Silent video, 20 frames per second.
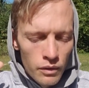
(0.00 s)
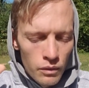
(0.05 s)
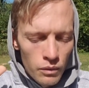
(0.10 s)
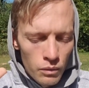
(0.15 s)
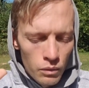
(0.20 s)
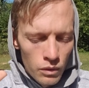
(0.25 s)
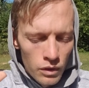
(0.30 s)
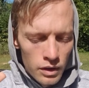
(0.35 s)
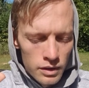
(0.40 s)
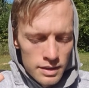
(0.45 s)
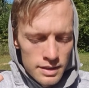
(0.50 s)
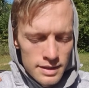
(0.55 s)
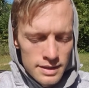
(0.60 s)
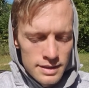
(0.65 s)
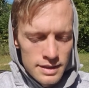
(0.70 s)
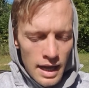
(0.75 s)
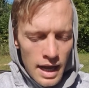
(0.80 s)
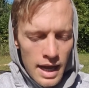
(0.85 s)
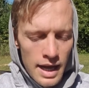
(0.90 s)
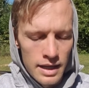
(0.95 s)
we're
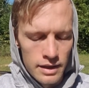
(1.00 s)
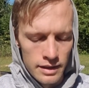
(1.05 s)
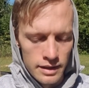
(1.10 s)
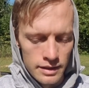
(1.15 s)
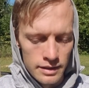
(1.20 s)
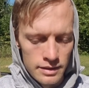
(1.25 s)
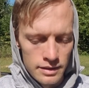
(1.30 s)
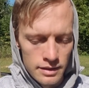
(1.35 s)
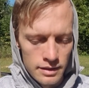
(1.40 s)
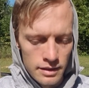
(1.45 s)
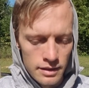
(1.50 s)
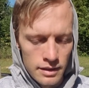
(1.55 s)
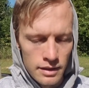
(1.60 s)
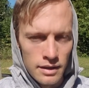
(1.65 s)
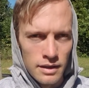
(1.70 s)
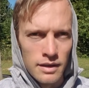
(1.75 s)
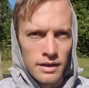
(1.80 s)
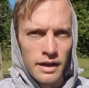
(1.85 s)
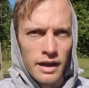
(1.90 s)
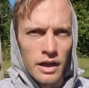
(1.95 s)
silent
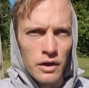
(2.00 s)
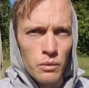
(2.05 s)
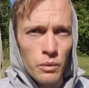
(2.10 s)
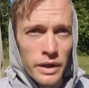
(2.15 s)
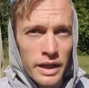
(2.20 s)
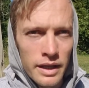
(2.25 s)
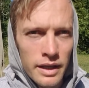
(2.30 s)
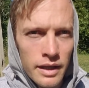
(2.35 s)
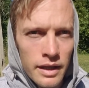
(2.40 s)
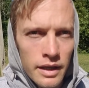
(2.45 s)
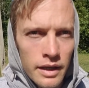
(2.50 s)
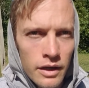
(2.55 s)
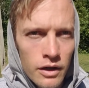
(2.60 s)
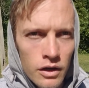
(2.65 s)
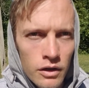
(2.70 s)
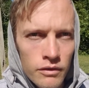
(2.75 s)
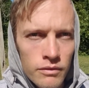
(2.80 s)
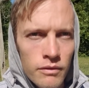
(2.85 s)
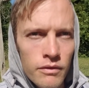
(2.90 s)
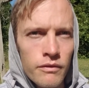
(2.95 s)
can we
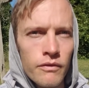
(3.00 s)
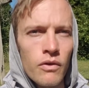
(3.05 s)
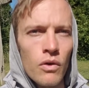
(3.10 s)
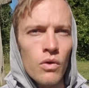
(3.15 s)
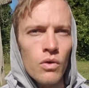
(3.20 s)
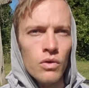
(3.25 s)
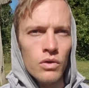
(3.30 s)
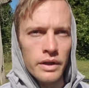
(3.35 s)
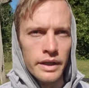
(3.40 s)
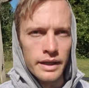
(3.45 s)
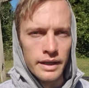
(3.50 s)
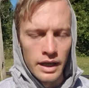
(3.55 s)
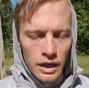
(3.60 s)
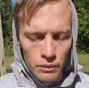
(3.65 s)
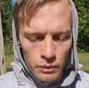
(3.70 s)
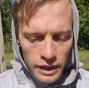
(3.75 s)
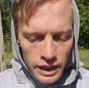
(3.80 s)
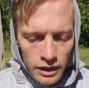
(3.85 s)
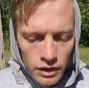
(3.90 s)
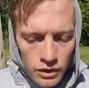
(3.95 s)
hear fully. Can
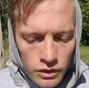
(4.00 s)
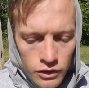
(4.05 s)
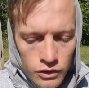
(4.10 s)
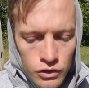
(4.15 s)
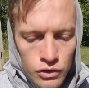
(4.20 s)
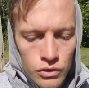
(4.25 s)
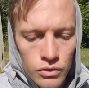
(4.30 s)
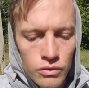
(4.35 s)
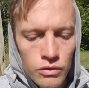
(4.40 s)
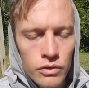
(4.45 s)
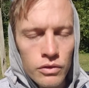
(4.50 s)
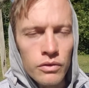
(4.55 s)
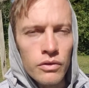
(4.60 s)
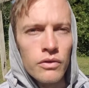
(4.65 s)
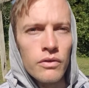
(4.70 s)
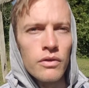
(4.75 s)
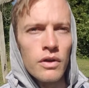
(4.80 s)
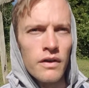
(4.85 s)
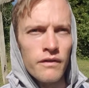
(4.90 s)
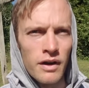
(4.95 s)
we hear the
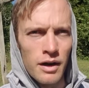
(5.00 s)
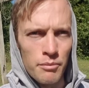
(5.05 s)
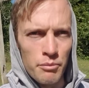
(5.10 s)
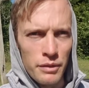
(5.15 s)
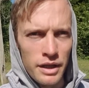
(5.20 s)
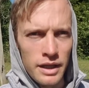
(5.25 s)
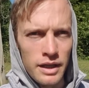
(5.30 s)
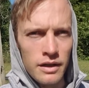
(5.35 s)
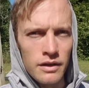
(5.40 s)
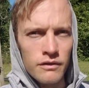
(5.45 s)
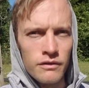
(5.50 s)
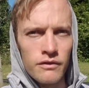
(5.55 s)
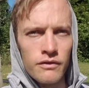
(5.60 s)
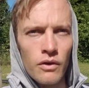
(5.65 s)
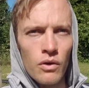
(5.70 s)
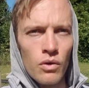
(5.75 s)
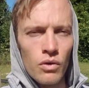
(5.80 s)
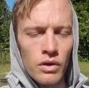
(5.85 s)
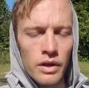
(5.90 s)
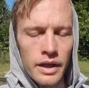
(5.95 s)
truth of our being
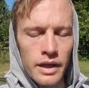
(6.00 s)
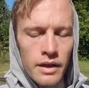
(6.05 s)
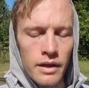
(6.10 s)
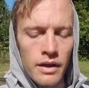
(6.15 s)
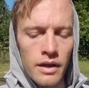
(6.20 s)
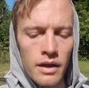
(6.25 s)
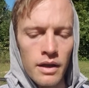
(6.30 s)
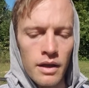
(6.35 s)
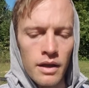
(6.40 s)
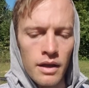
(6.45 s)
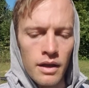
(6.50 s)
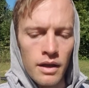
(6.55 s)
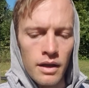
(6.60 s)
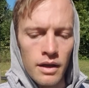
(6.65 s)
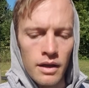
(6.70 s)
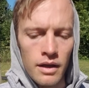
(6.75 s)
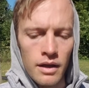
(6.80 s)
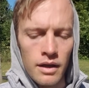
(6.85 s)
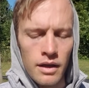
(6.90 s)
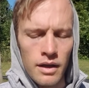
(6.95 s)
fully?
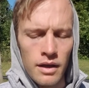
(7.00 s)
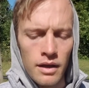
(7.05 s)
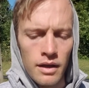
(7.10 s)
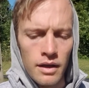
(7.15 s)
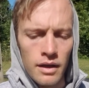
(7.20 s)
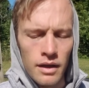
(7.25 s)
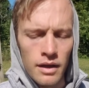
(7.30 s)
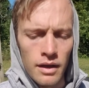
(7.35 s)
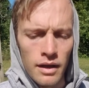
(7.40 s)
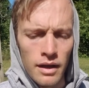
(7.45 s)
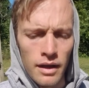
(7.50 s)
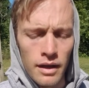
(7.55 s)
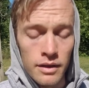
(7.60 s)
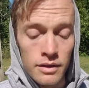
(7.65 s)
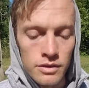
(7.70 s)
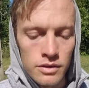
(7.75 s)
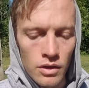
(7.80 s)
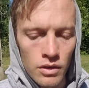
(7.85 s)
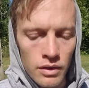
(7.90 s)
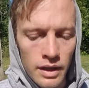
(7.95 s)
And
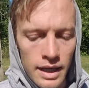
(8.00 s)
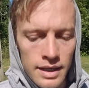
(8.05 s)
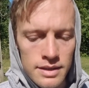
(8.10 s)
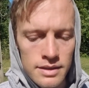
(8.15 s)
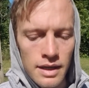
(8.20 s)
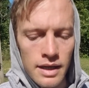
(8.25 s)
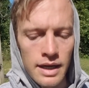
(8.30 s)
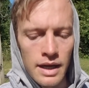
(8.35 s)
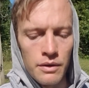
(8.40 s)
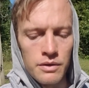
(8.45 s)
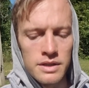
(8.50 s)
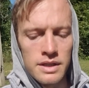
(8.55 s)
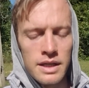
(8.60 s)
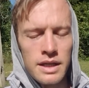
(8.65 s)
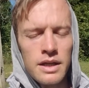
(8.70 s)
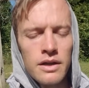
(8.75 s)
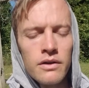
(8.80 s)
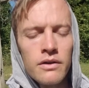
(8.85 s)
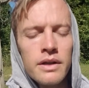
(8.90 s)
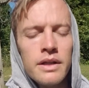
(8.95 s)
so last night I was
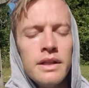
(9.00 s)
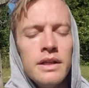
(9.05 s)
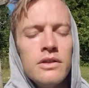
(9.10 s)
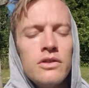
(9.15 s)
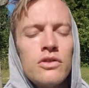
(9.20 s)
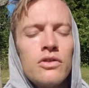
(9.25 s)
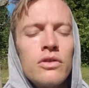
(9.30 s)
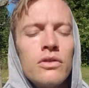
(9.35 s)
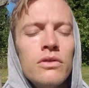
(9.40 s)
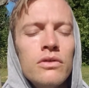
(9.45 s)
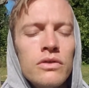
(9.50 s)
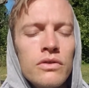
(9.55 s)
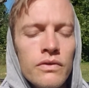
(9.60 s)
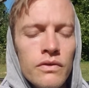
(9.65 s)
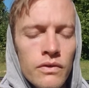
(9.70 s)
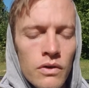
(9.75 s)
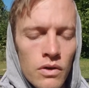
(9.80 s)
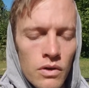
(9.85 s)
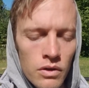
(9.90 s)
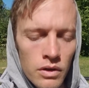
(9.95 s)
hearing these truths
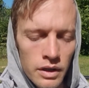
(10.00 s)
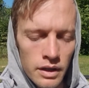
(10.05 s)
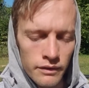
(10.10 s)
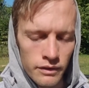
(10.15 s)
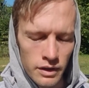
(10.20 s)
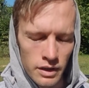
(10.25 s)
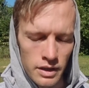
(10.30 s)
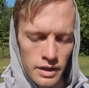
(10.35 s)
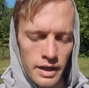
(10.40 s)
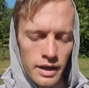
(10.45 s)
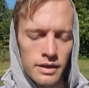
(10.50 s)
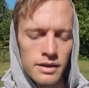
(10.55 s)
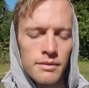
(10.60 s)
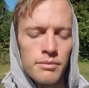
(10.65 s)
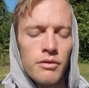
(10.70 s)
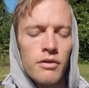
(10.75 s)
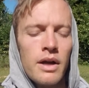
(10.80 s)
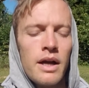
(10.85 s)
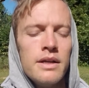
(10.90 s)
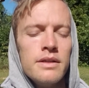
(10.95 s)
fully of connect to
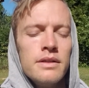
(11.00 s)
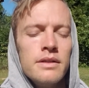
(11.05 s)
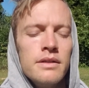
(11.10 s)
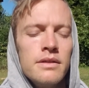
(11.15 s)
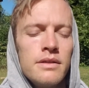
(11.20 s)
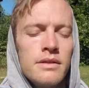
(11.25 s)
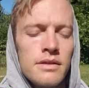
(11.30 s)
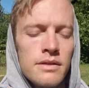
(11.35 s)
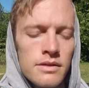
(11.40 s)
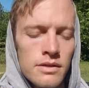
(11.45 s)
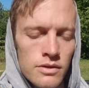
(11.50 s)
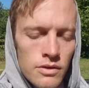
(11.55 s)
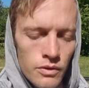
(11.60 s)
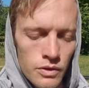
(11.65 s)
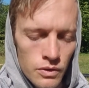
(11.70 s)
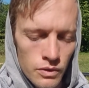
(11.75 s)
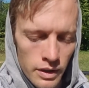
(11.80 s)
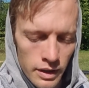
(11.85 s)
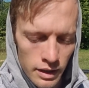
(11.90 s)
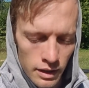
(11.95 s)
presence, so
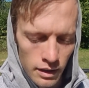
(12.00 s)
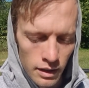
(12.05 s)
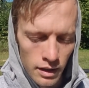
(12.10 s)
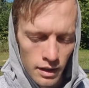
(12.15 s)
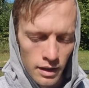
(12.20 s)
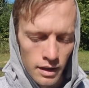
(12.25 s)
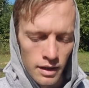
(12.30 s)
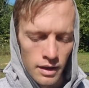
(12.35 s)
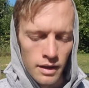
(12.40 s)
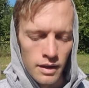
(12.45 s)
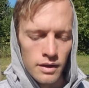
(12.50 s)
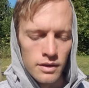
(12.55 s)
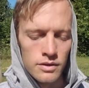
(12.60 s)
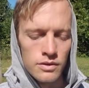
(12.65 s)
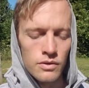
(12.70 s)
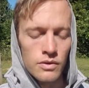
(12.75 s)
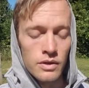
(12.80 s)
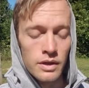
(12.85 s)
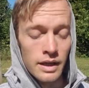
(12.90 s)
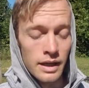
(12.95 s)
you can
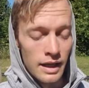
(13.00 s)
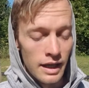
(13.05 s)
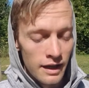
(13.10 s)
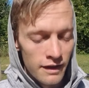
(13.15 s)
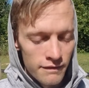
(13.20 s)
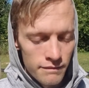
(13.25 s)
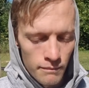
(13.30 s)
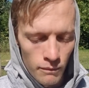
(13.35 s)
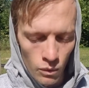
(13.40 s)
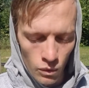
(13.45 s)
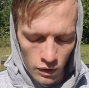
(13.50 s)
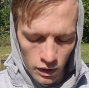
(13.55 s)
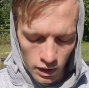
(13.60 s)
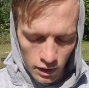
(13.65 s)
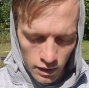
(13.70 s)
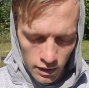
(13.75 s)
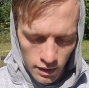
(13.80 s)
give more,